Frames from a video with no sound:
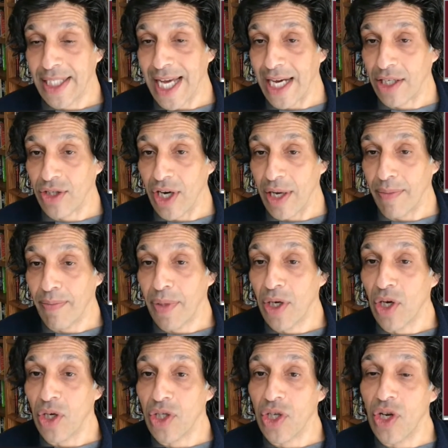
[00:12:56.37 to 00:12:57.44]
tax rate,
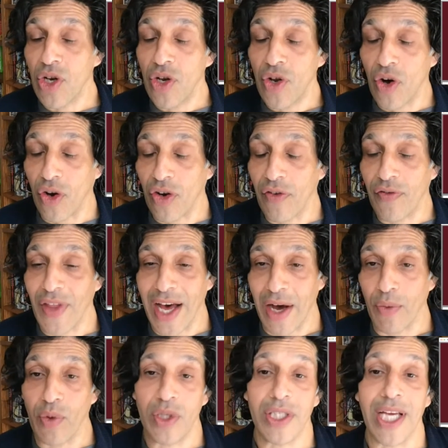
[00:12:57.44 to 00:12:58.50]
because none of
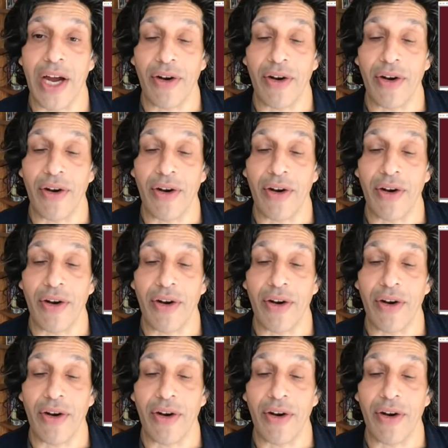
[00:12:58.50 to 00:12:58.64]
that was